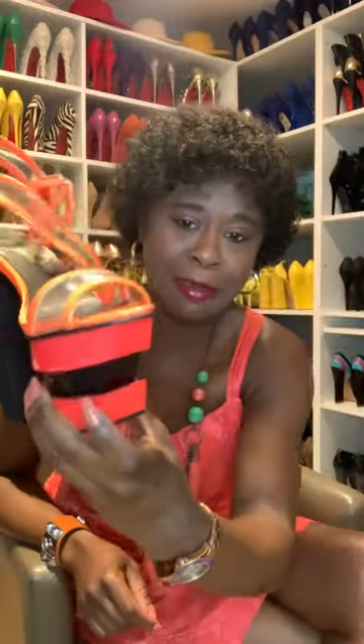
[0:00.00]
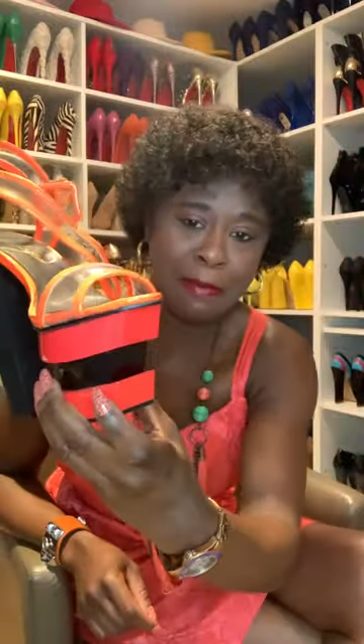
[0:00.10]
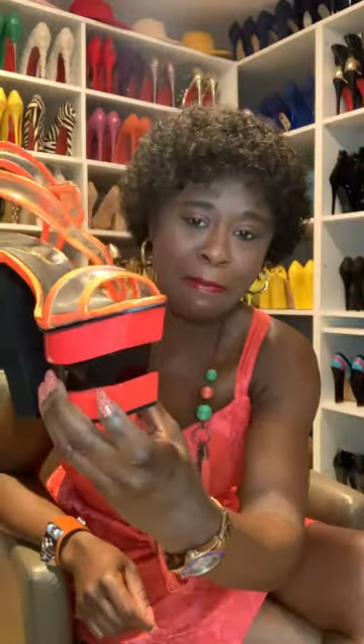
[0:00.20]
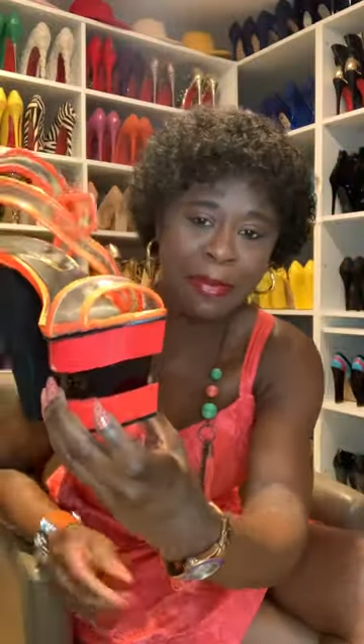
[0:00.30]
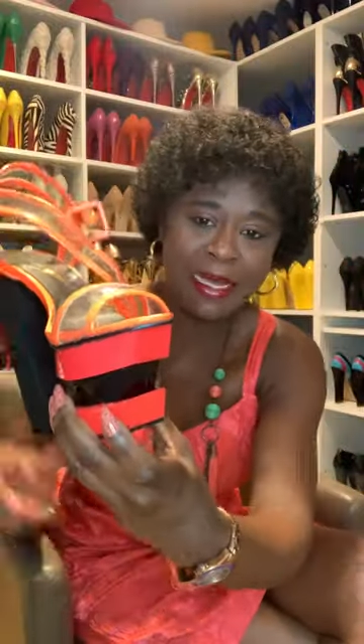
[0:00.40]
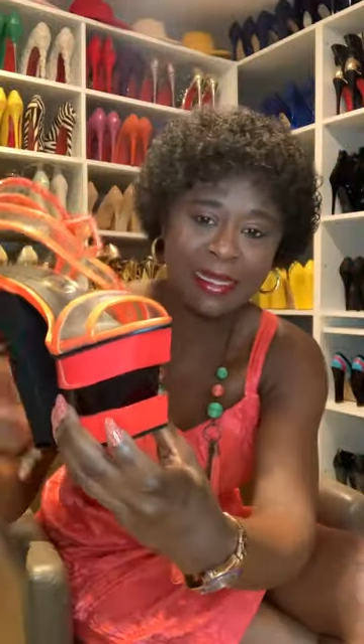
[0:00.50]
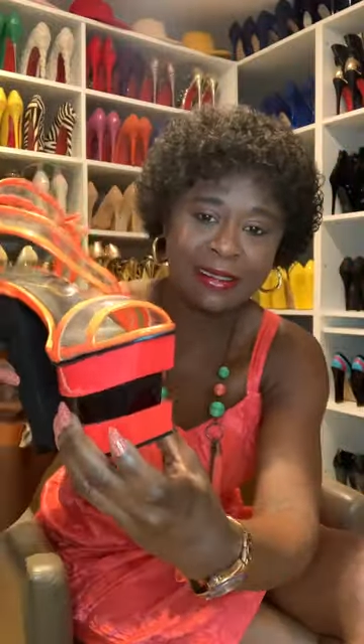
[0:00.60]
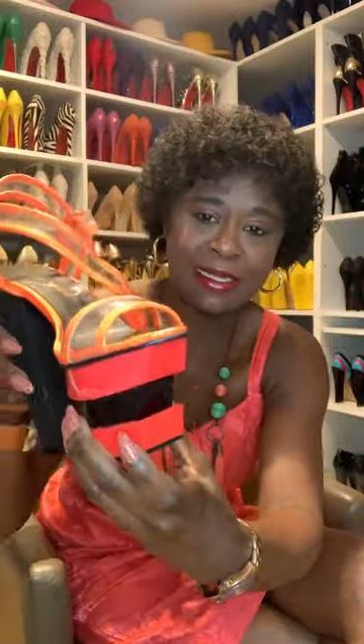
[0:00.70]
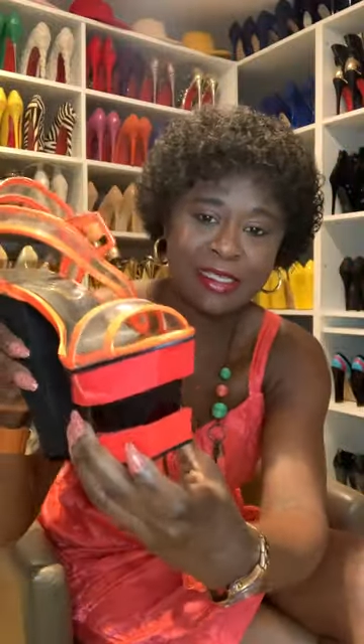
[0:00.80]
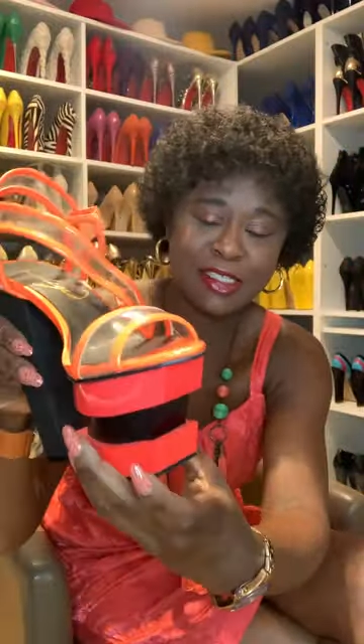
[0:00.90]

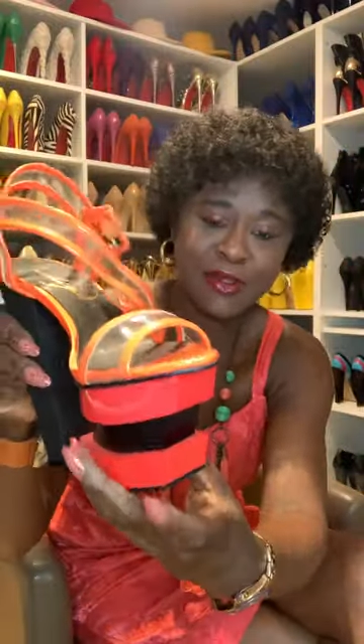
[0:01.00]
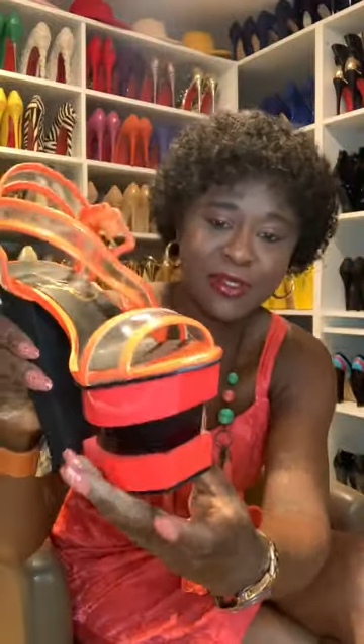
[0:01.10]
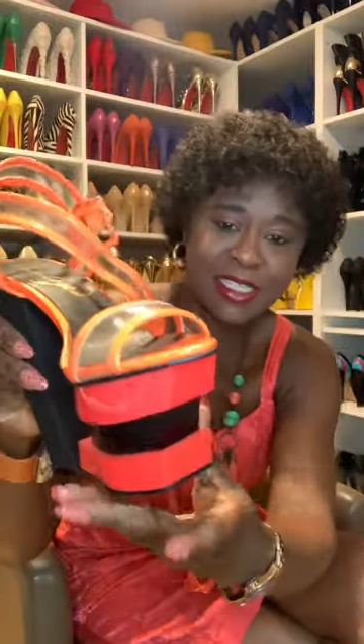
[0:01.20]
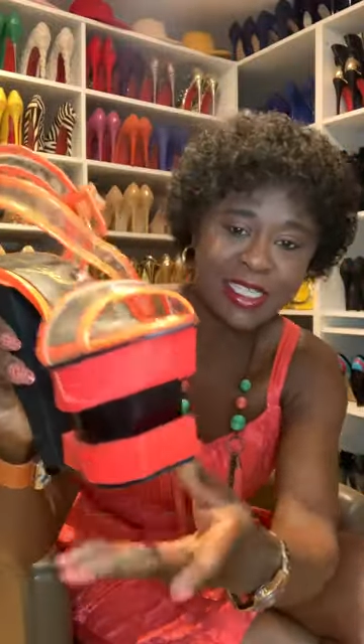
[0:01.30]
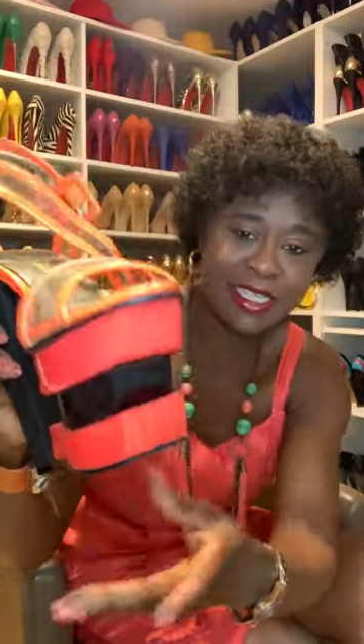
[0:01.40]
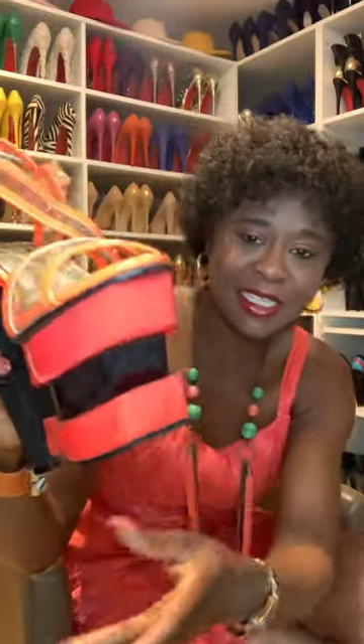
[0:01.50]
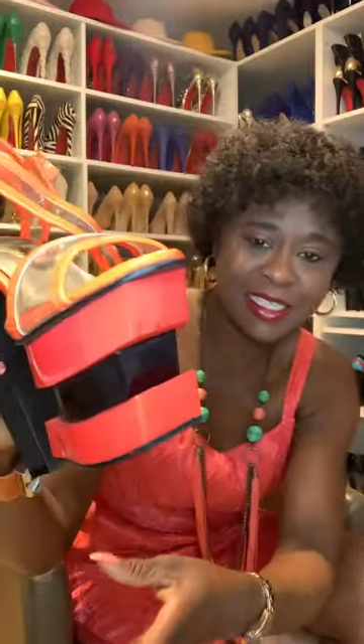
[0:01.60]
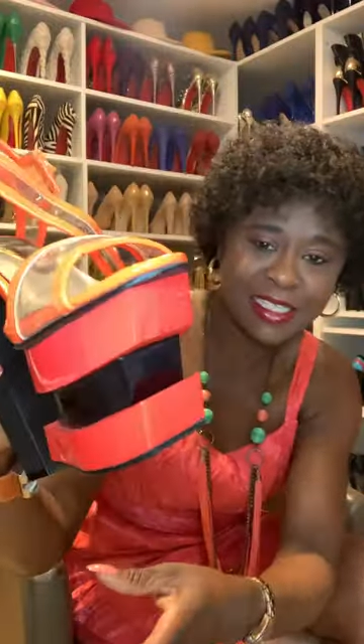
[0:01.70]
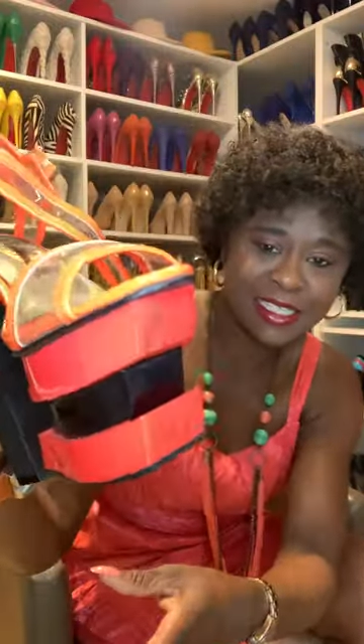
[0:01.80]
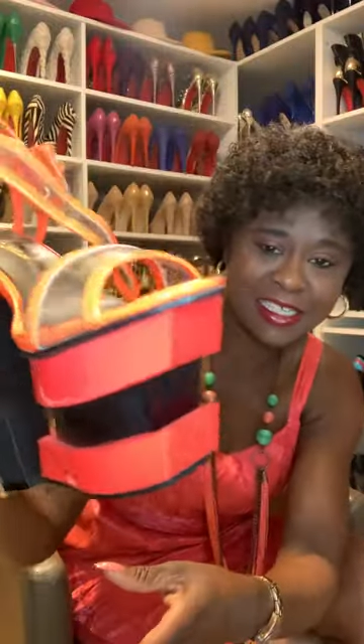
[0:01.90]
Baddest. You see
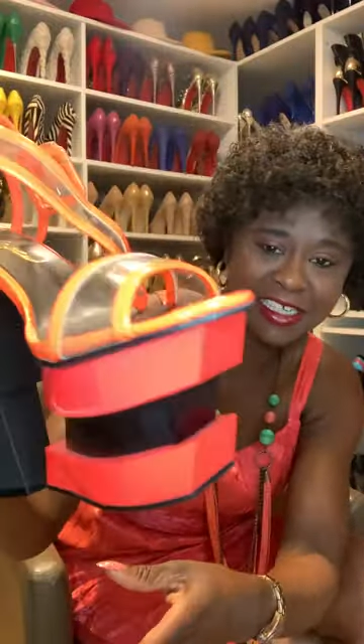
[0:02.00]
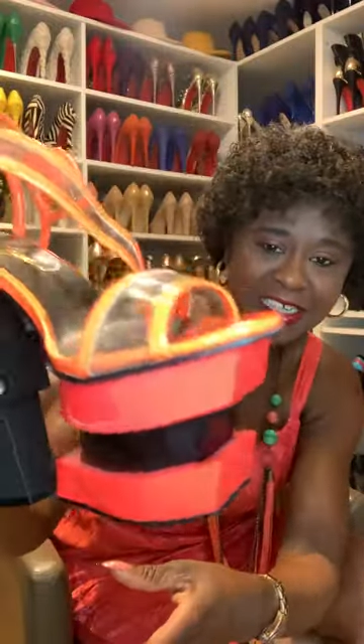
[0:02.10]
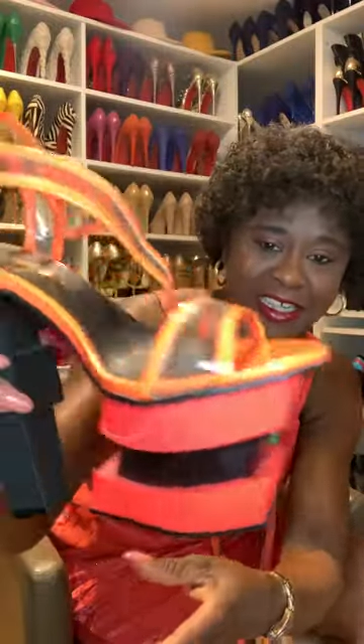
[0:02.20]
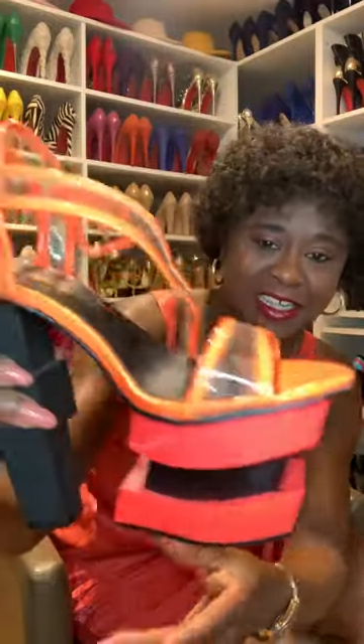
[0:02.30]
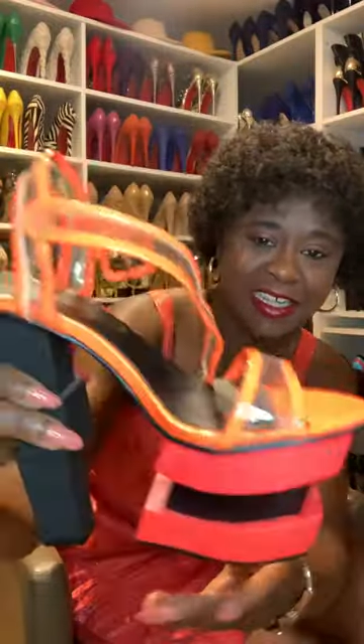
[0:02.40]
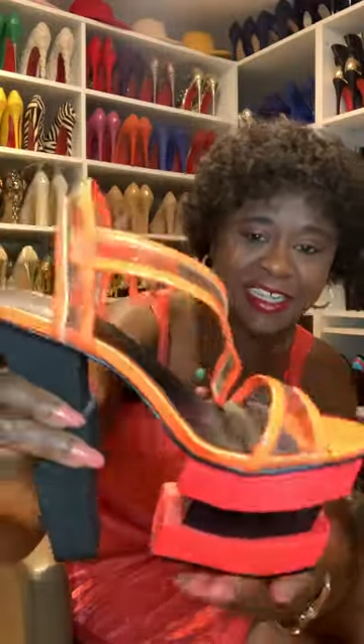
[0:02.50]
it?